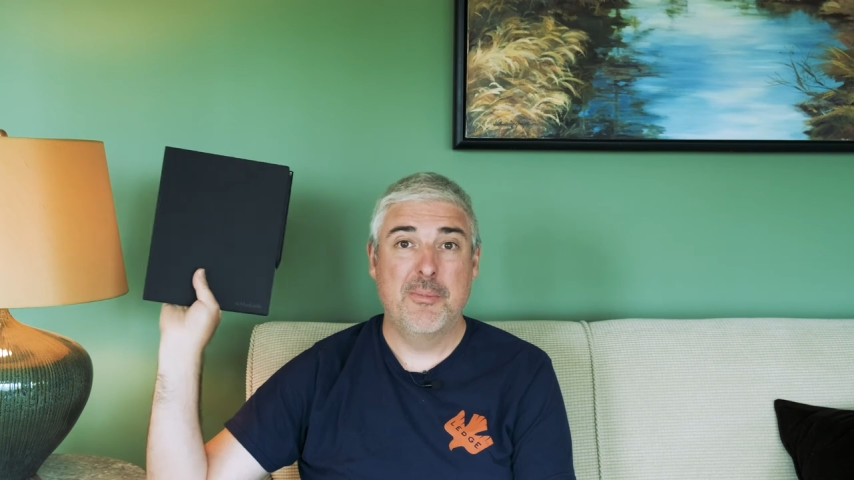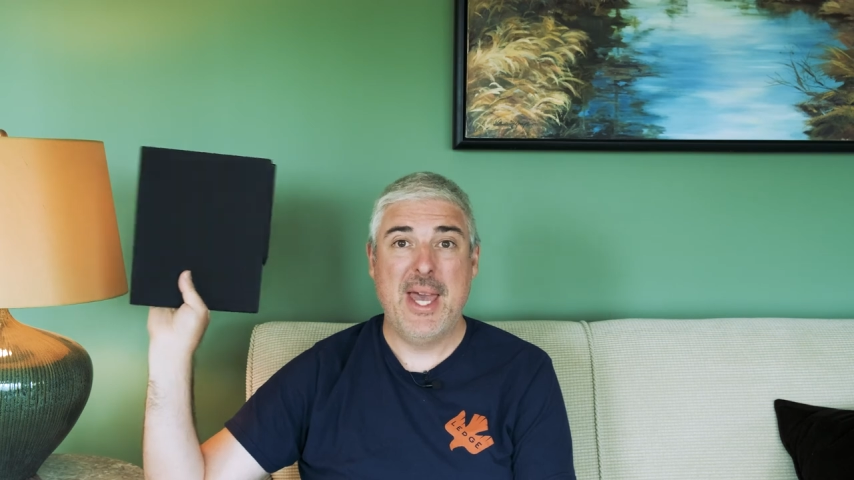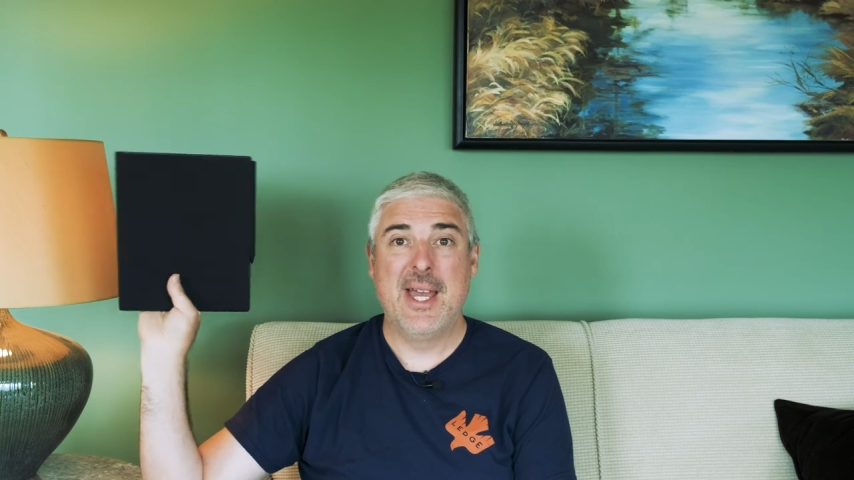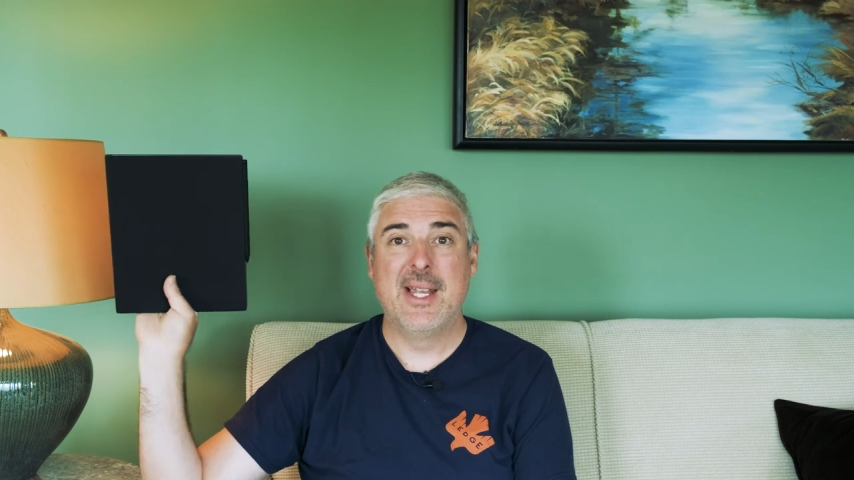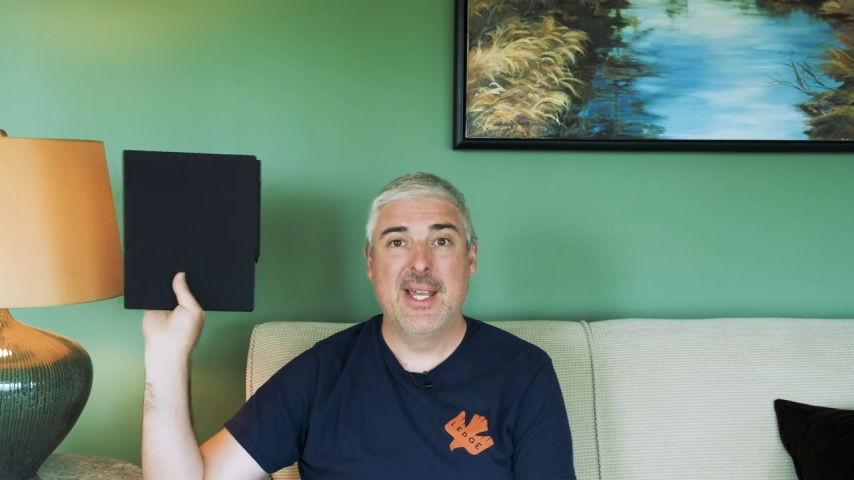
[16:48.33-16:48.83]

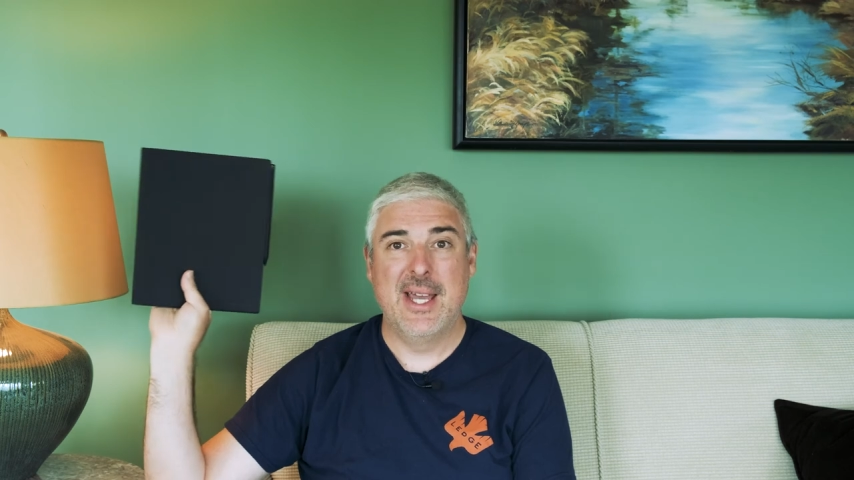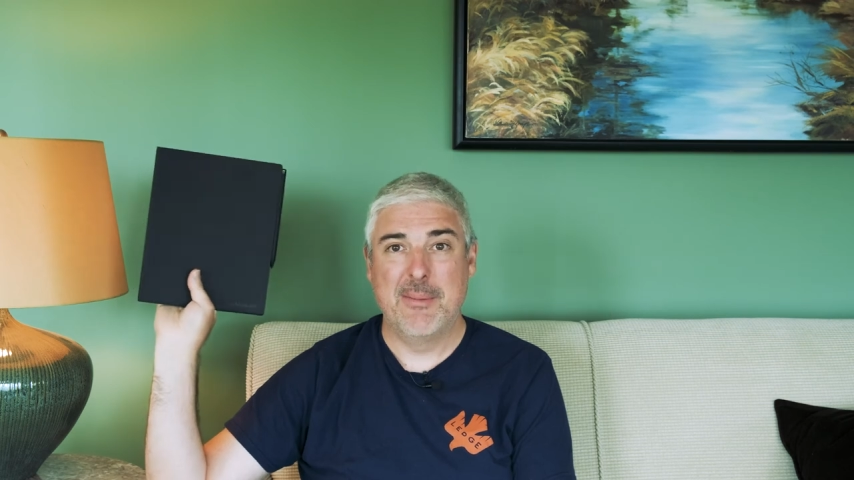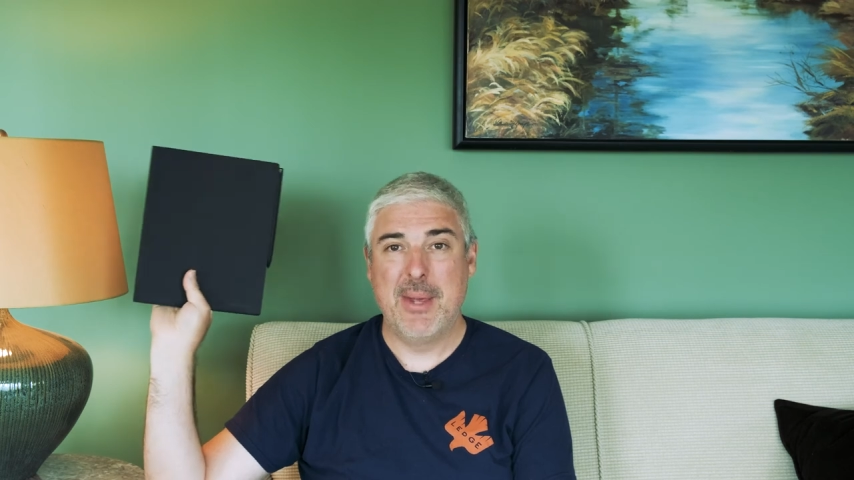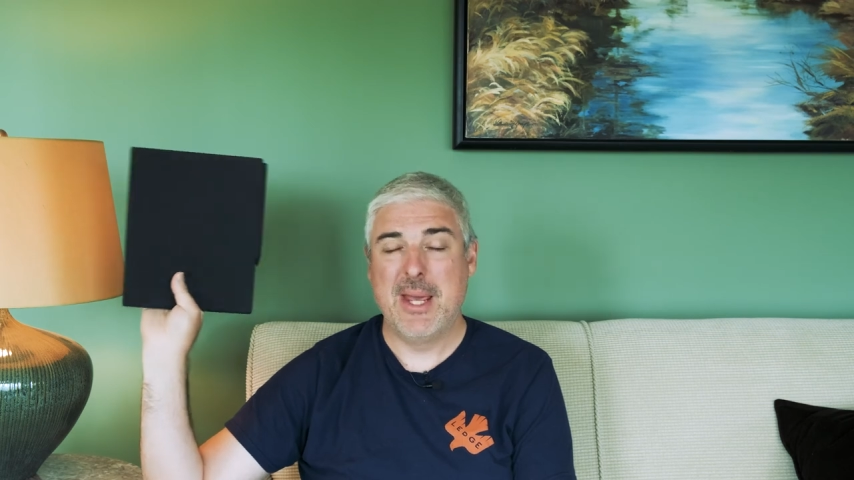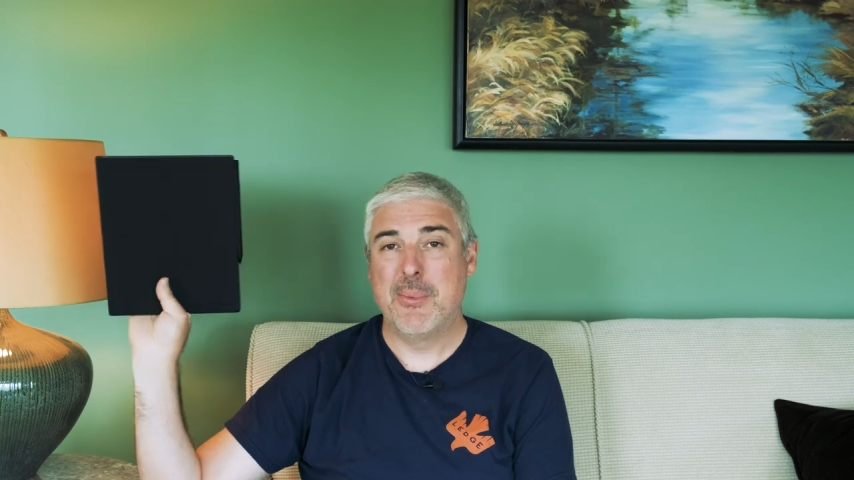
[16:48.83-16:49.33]
pen
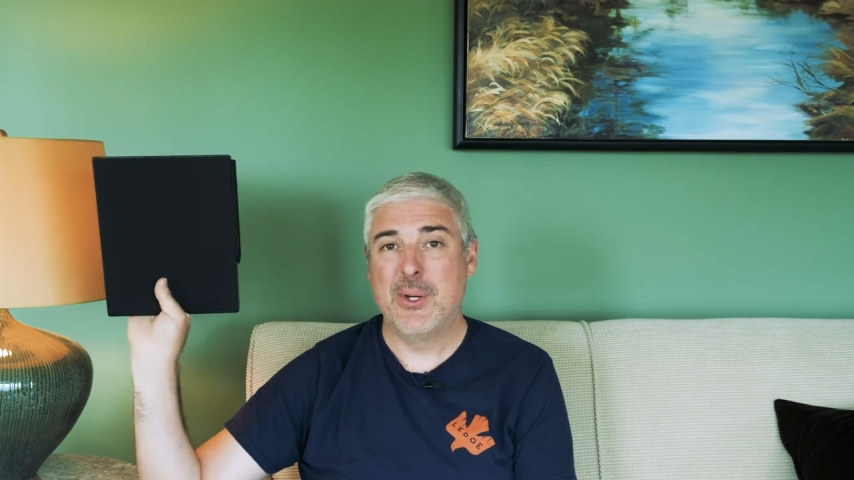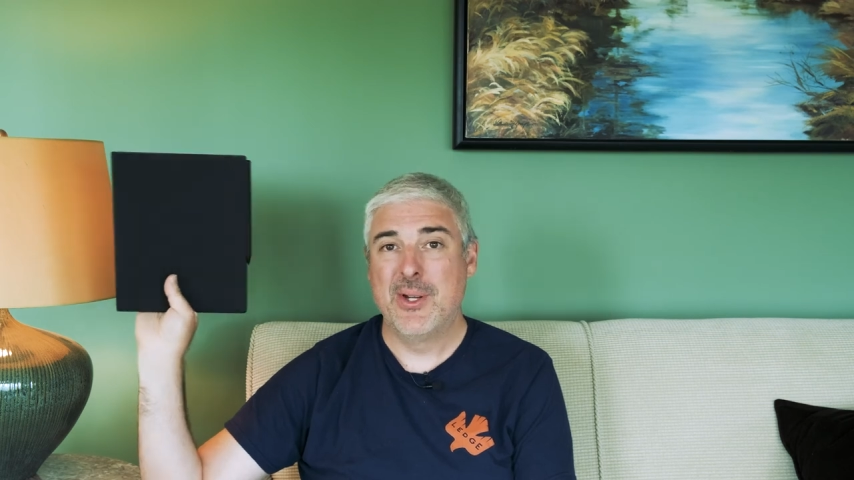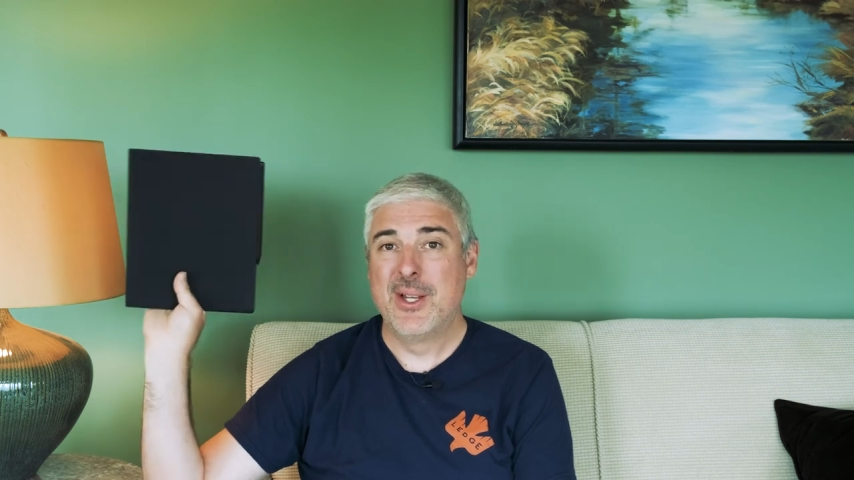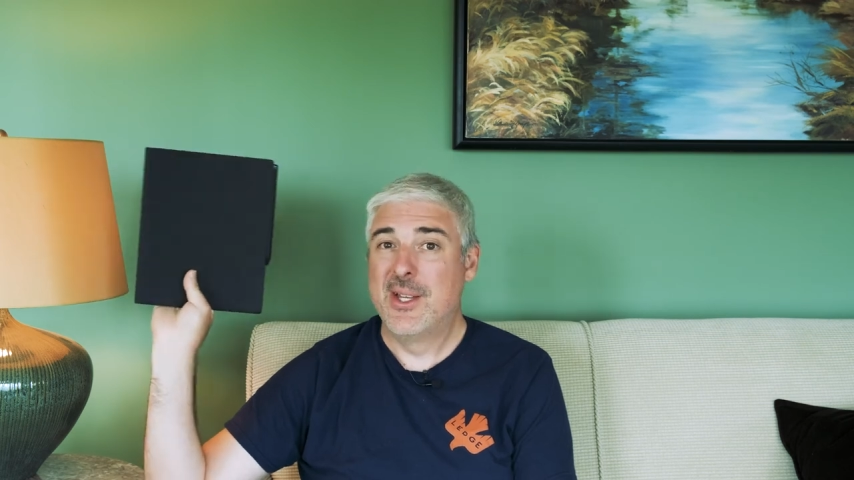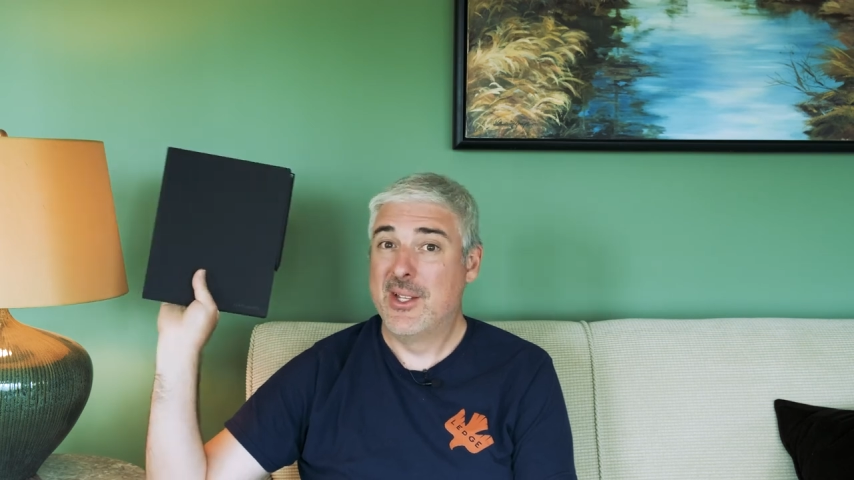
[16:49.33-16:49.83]
and paper,